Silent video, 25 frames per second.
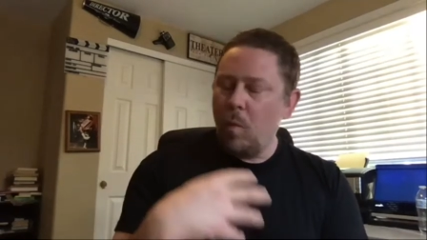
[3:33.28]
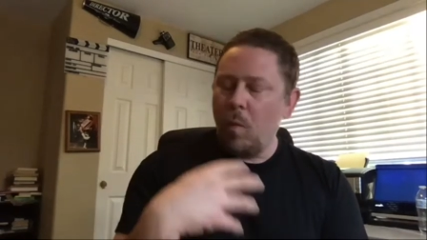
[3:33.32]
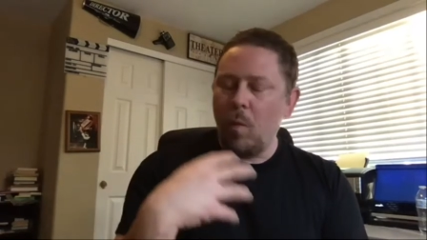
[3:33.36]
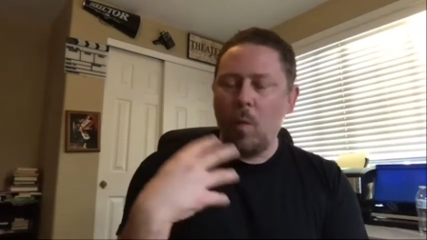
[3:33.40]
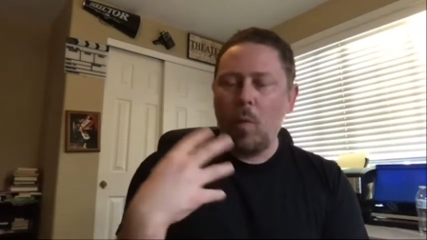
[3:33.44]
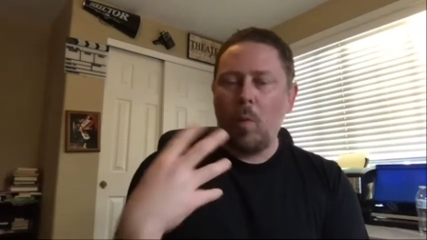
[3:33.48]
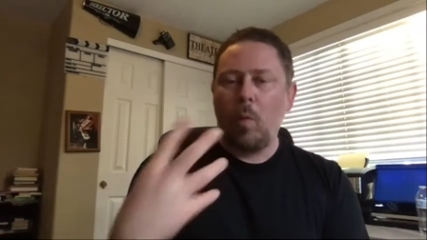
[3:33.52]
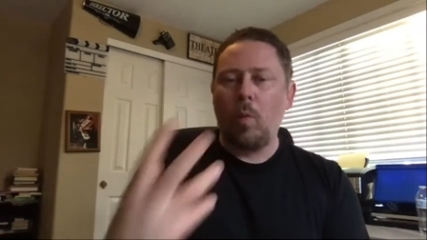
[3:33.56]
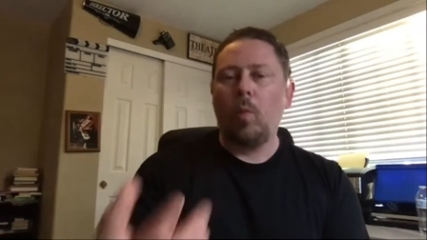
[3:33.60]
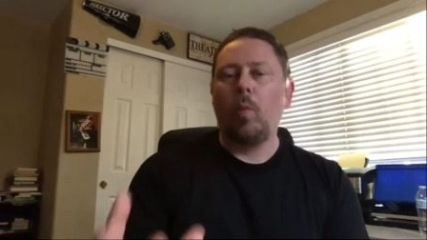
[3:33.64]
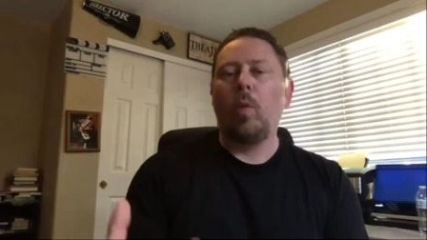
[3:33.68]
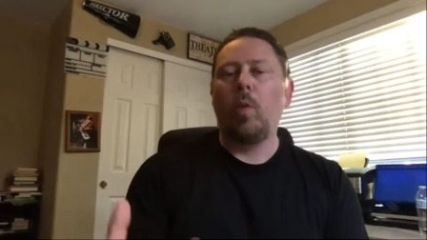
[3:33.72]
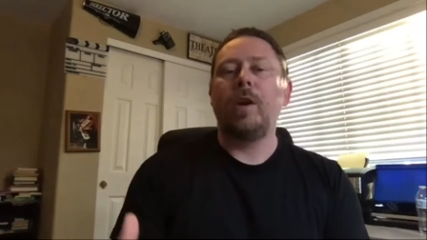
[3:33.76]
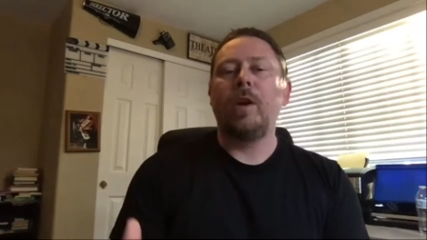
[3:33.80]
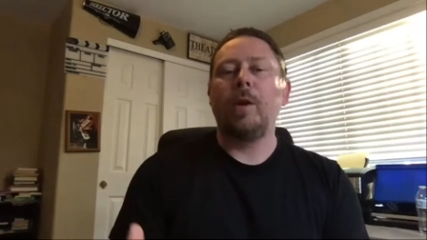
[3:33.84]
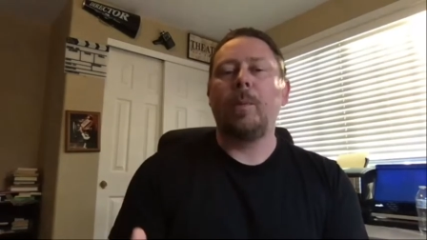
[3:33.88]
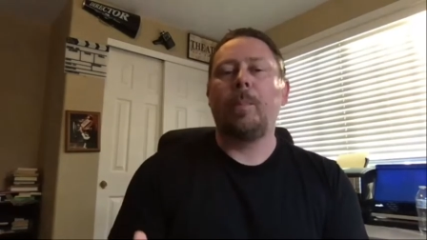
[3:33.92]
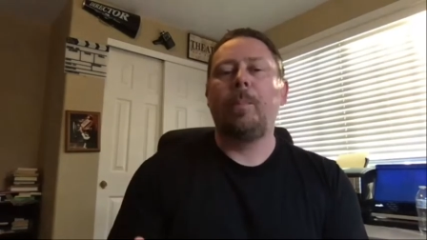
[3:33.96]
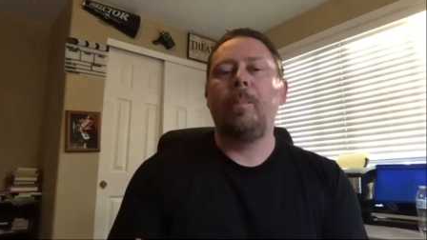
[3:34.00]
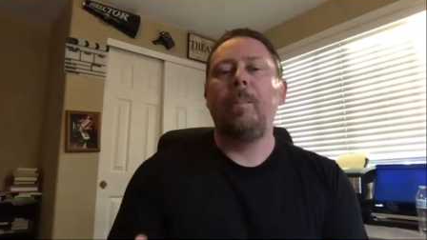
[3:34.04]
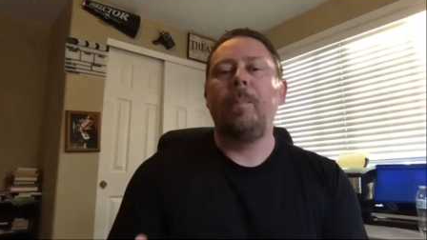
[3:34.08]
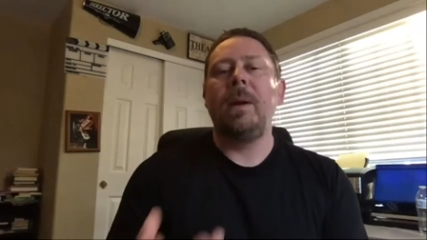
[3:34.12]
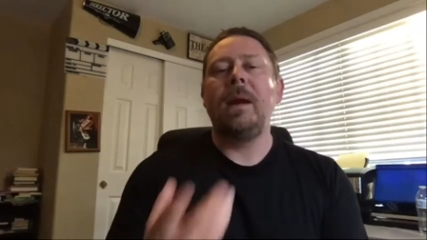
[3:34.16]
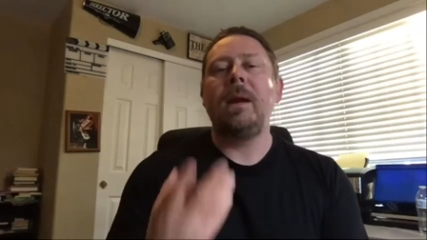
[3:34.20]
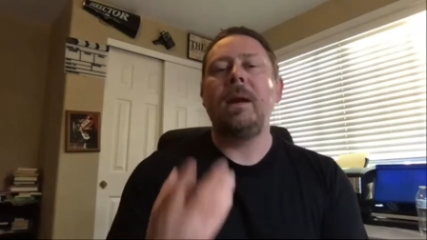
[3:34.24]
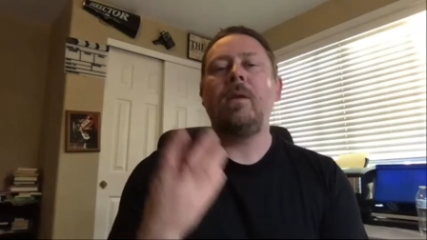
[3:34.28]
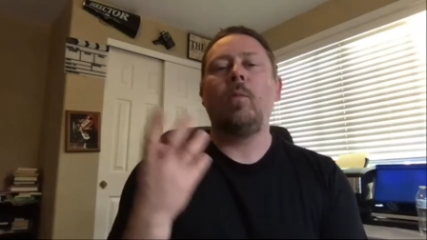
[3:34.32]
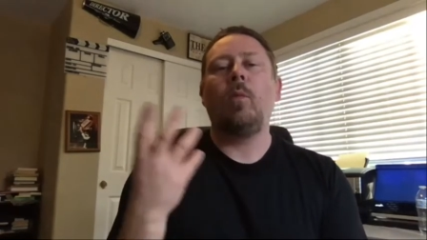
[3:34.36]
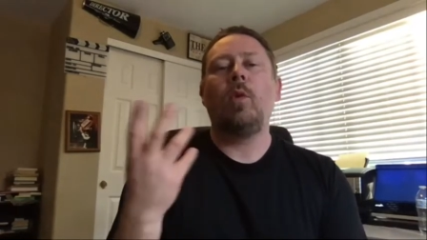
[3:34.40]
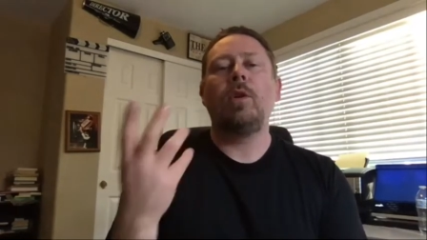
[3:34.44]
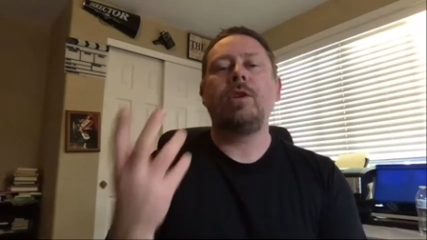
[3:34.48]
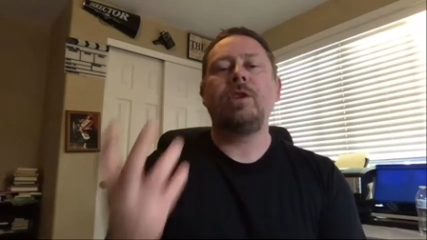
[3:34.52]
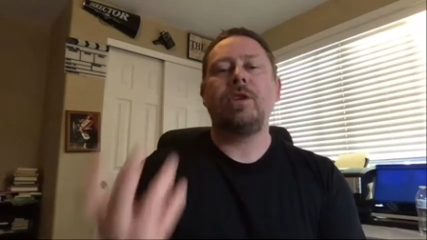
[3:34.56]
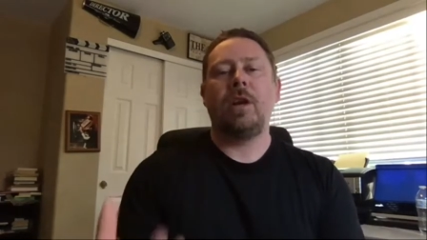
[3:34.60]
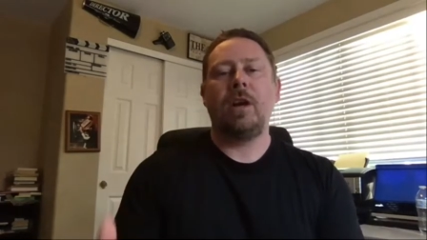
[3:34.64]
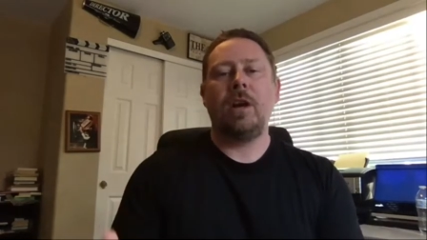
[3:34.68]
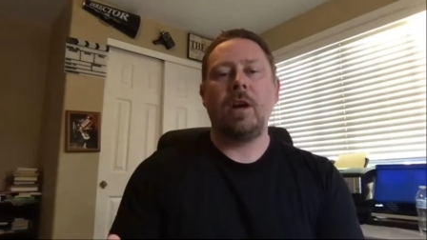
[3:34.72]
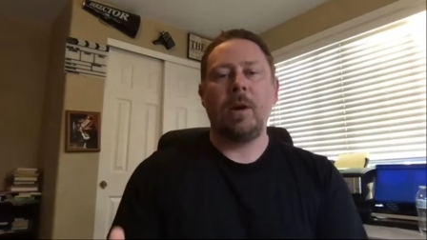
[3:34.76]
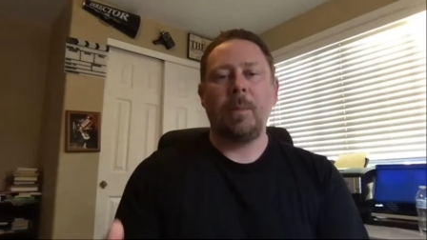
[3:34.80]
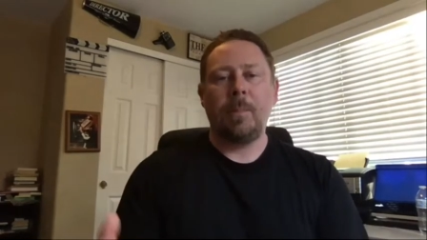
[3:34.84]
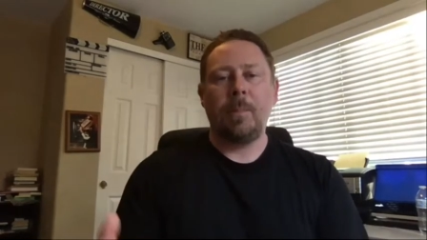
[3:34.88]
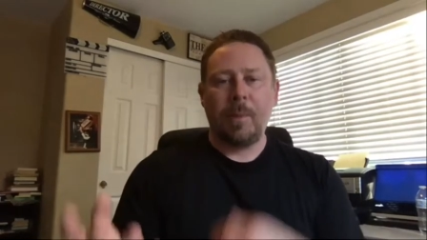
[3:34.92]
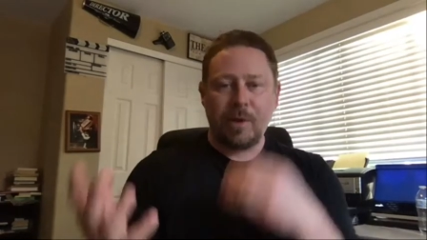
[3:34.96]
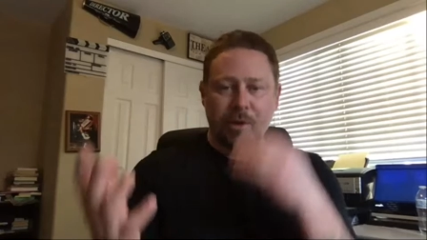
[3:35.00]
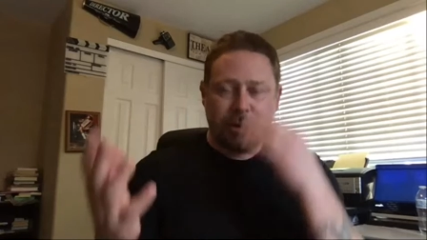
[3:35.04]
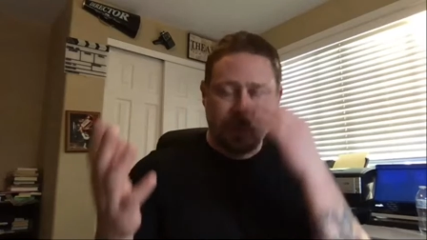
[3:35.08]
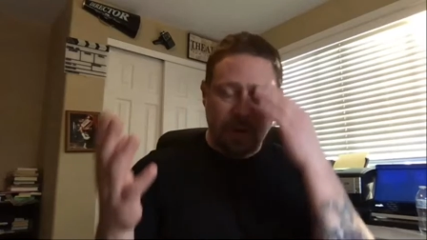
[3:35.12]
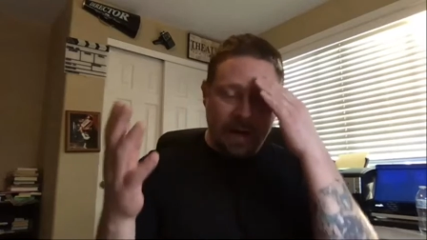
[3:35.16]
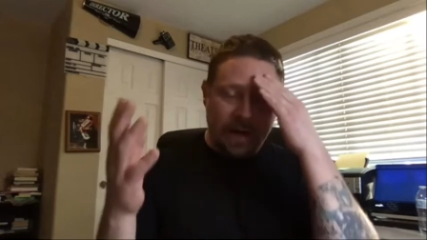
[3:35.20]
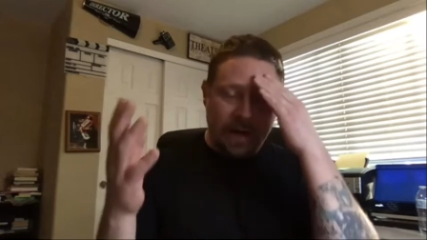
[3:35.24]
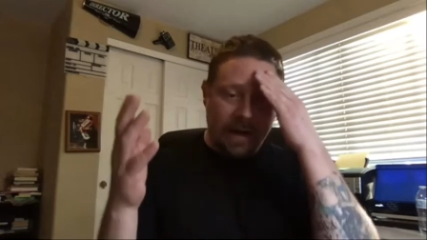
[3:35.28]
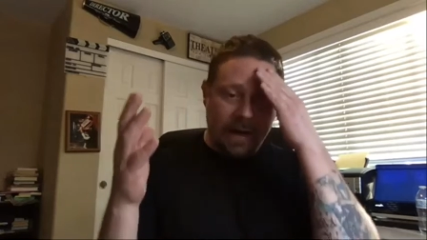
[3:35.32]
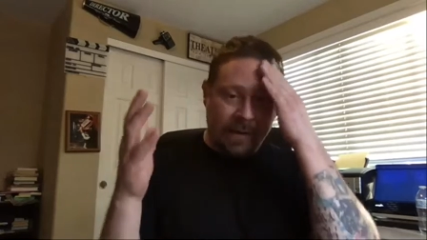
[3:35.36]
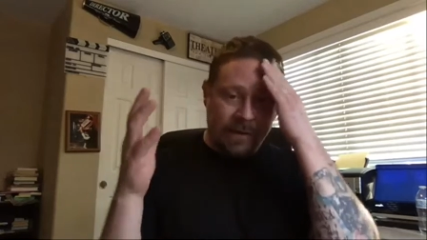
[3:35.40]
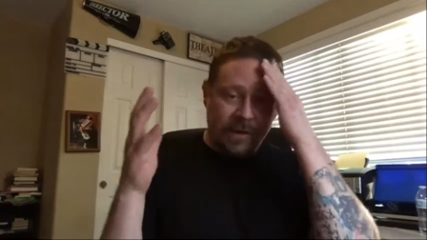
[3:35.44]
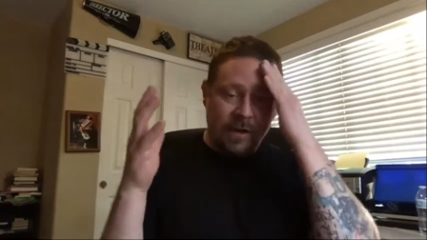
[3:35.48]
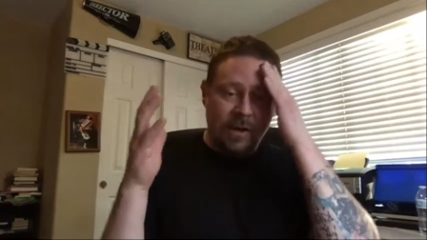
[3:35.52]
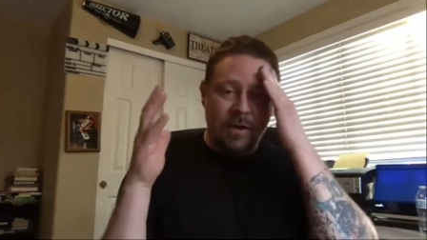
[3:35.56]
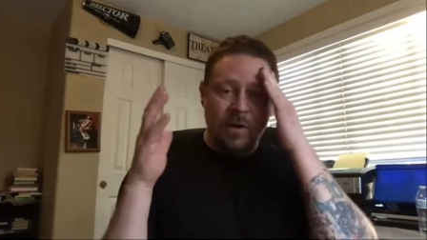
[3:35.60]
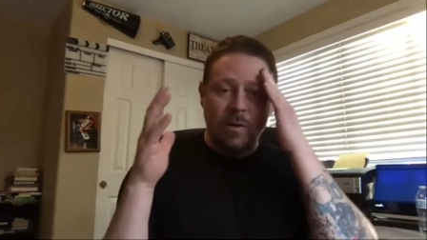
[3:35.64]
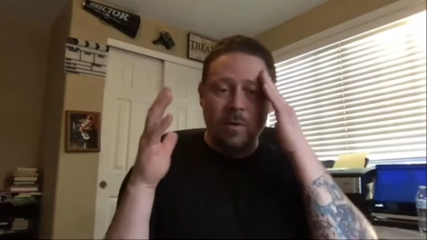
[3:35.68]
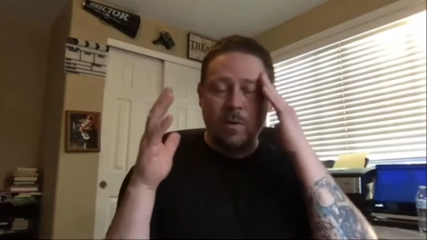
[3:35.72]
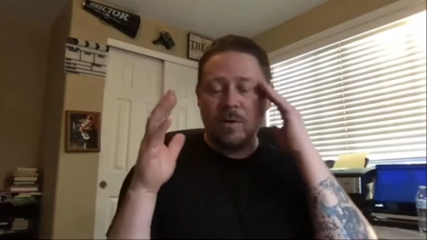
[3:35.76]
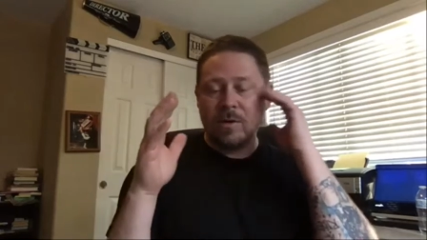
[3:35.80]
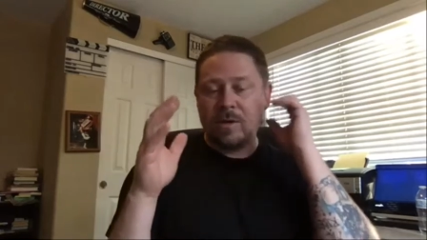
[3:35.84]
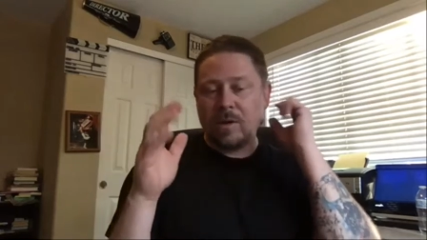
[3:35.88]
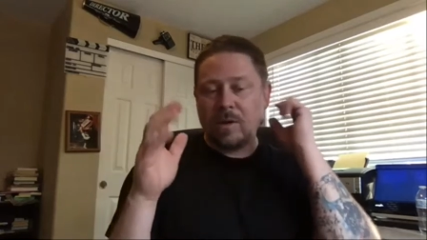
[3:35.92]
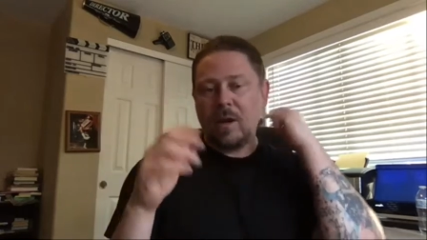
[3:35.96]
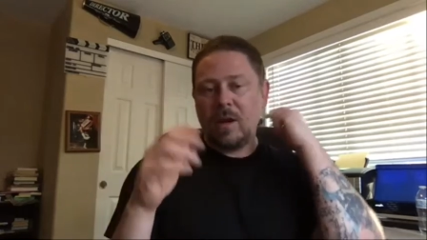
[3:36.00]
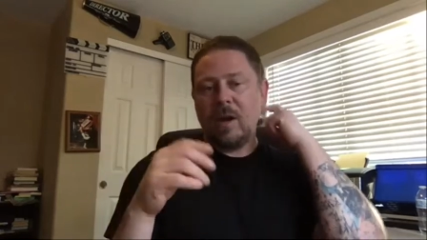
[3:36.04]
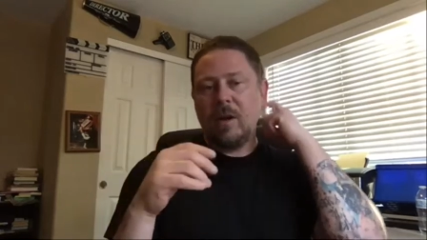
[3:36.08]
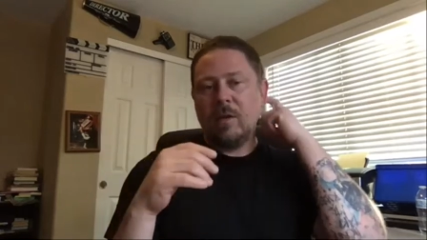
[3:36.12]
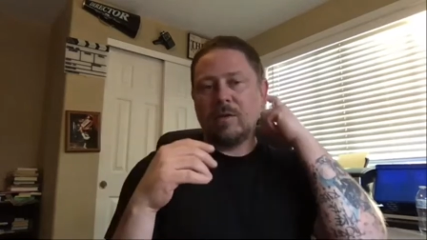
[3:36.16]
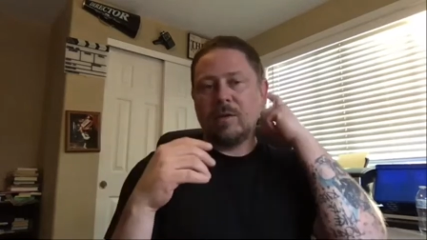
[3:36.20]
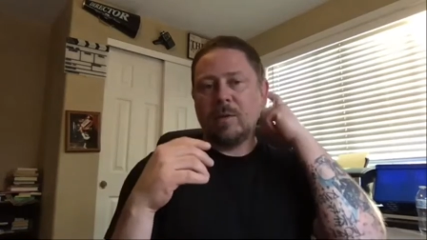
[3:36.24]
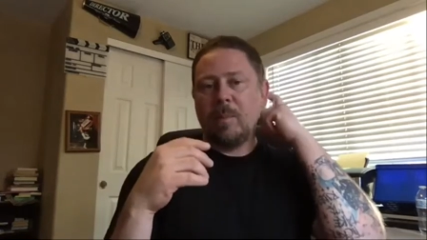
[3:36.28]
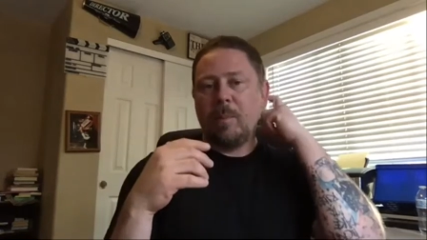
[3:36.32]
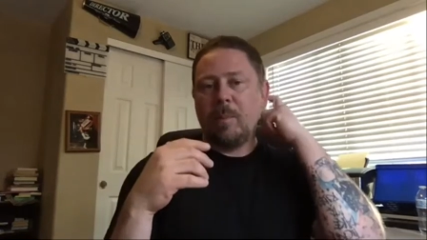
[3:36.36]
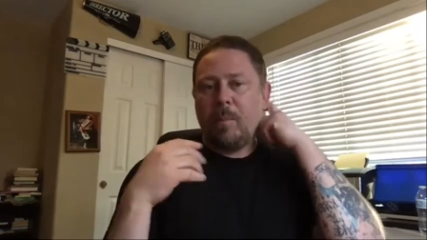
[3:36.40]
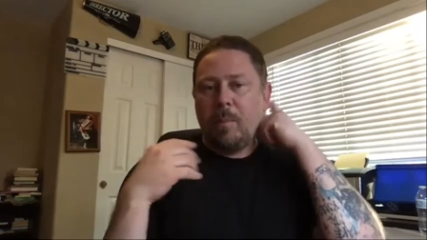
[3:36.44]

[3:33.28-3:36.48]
what you're hearing portrayed on the news is a